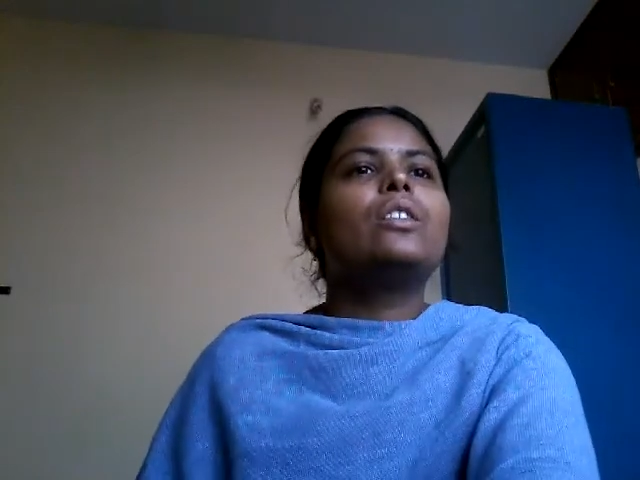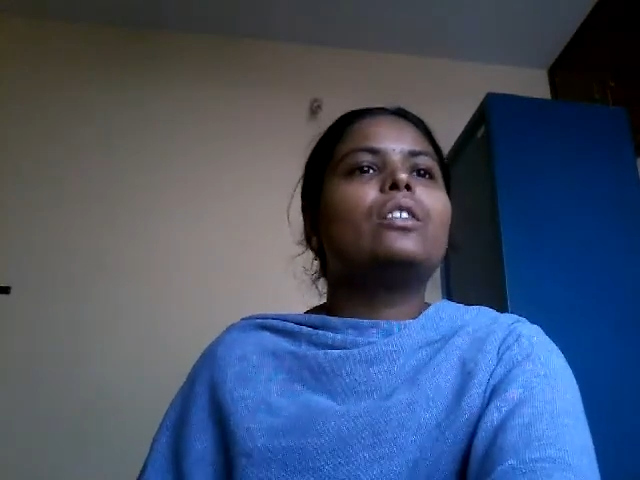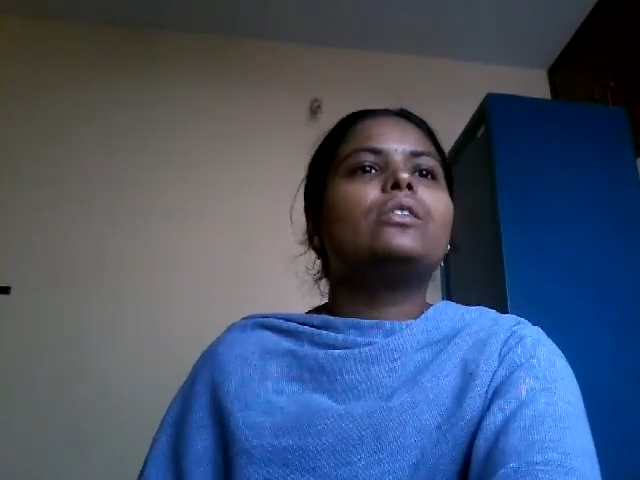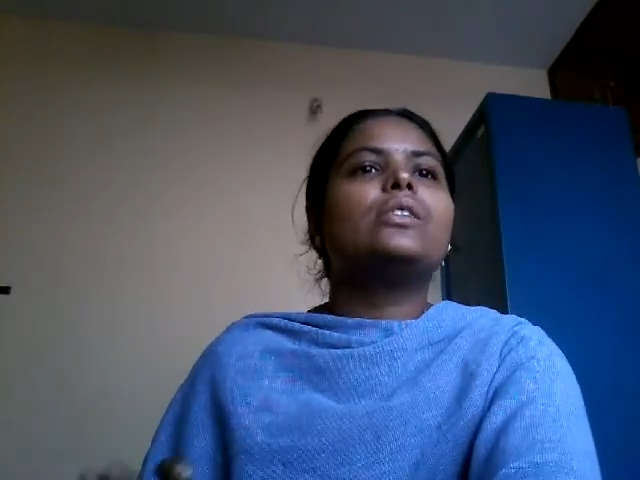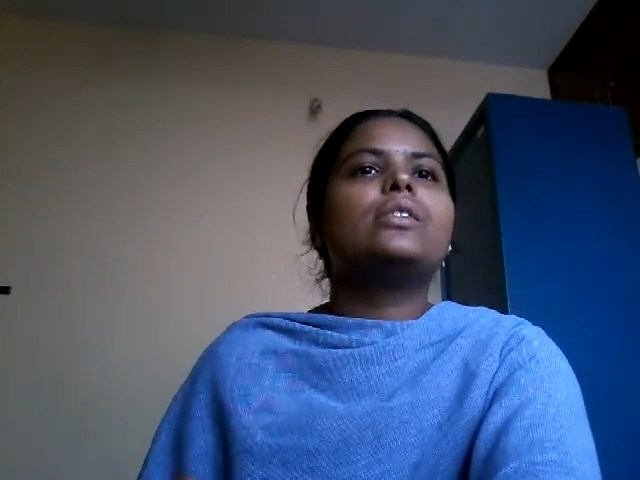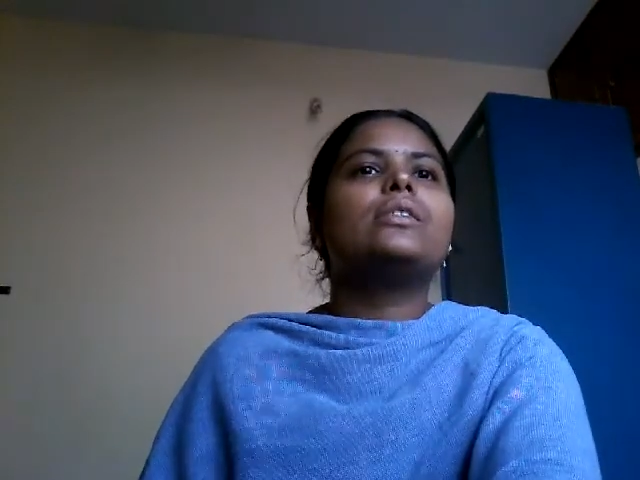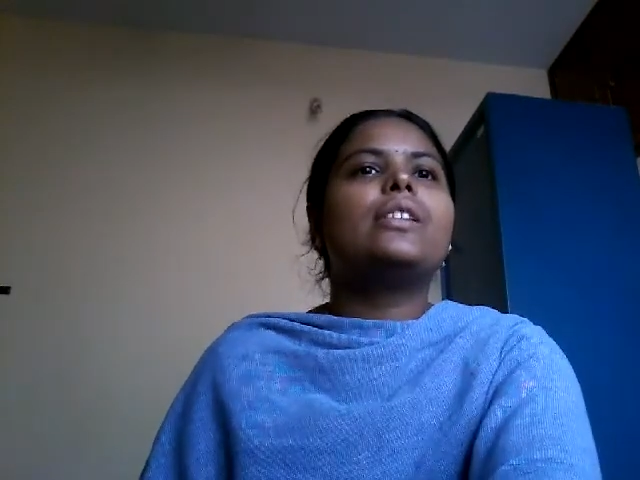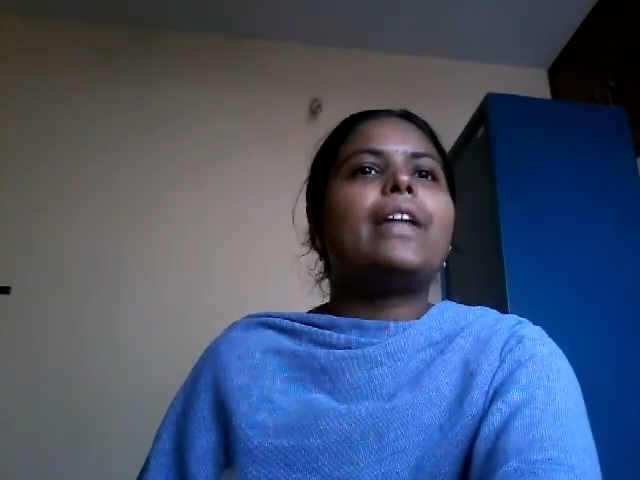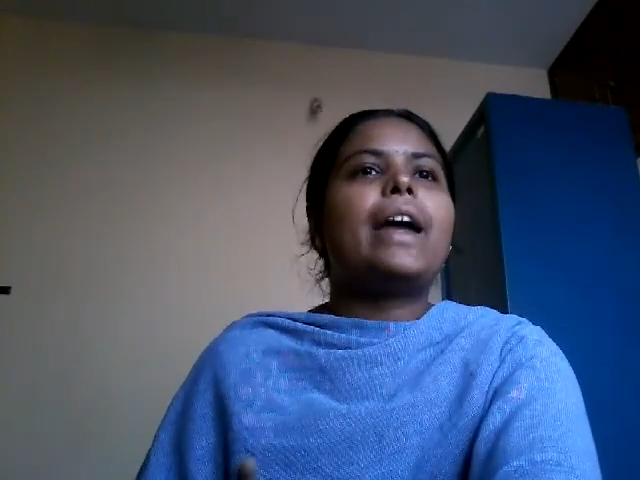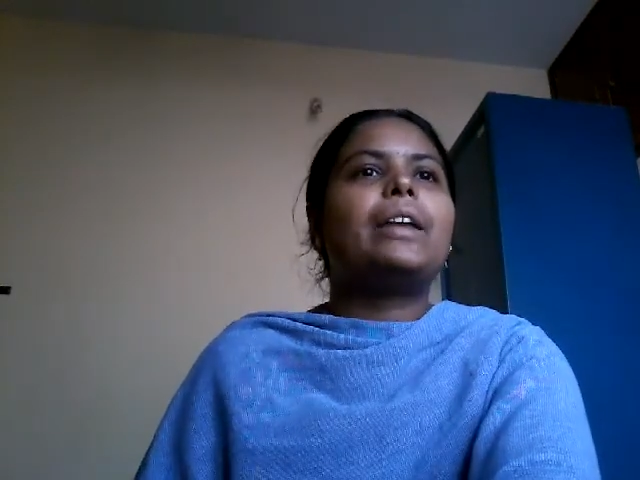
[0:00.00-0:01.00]
So this is
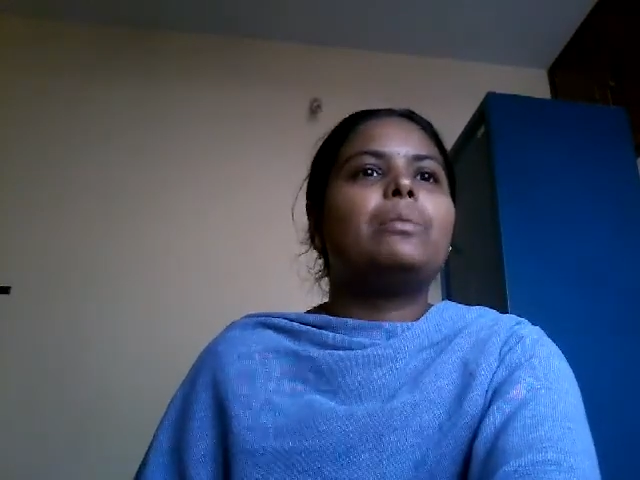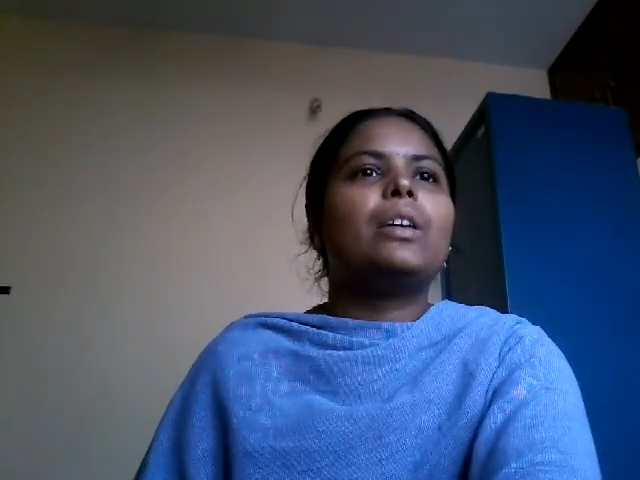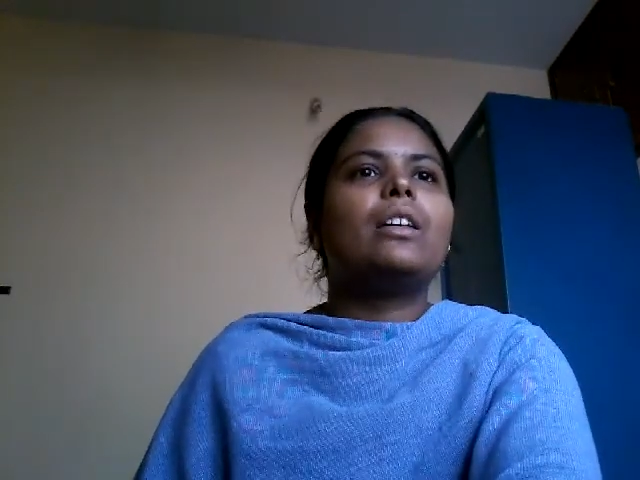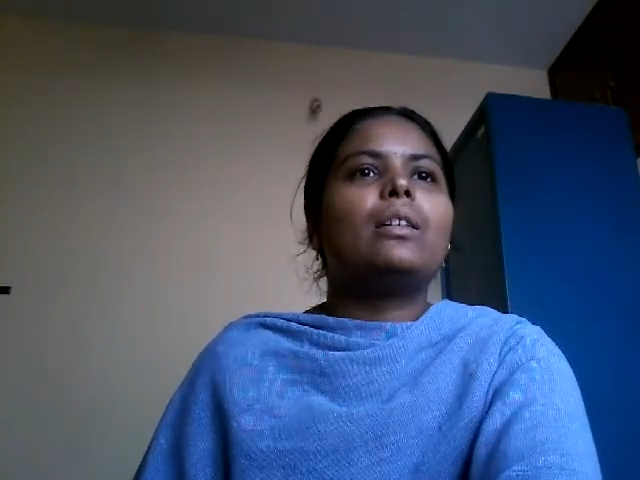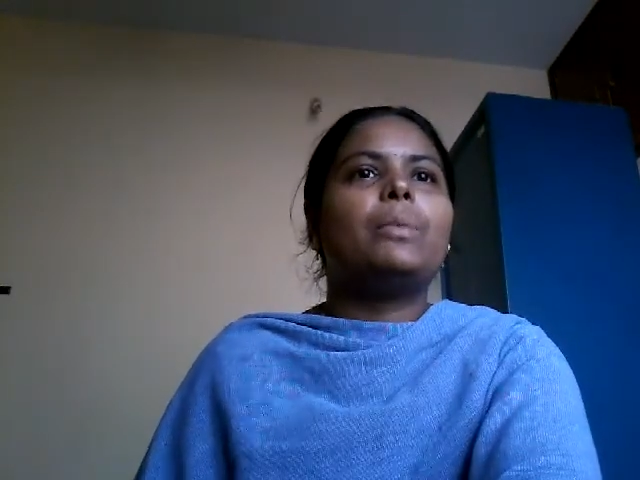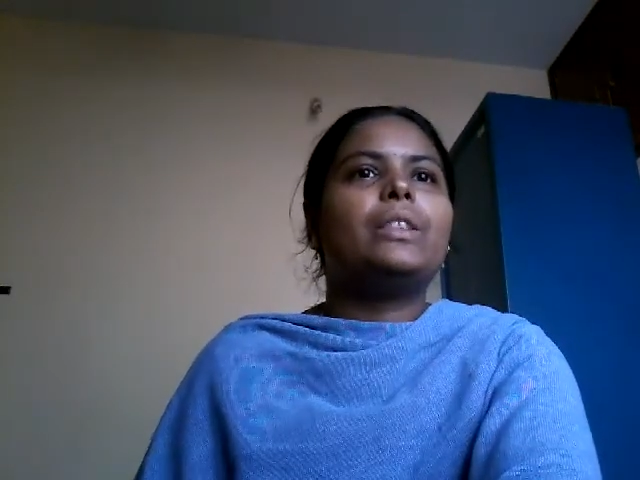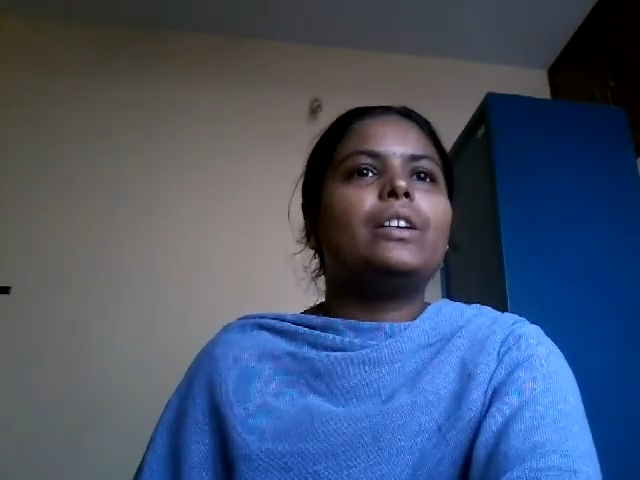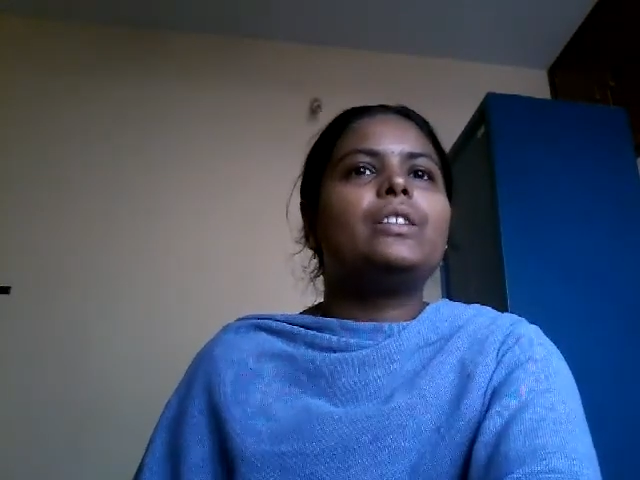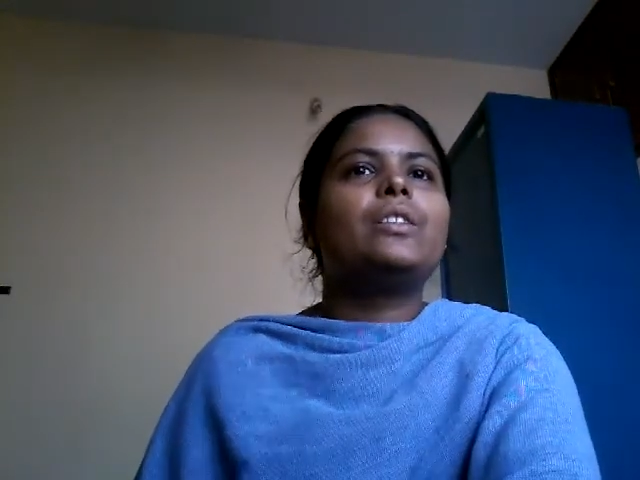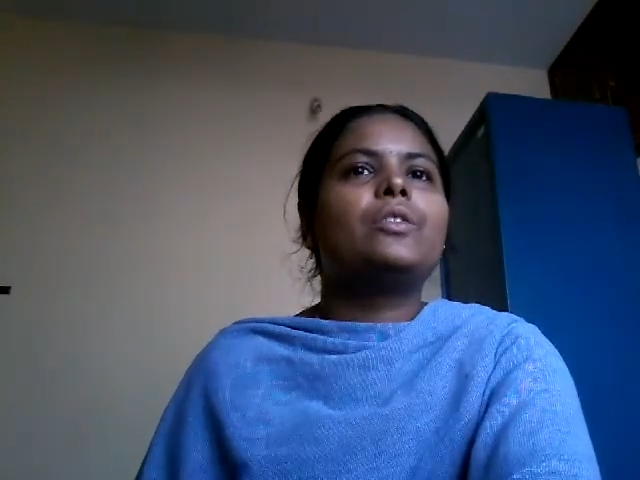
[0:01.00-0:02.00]
the dynamic method.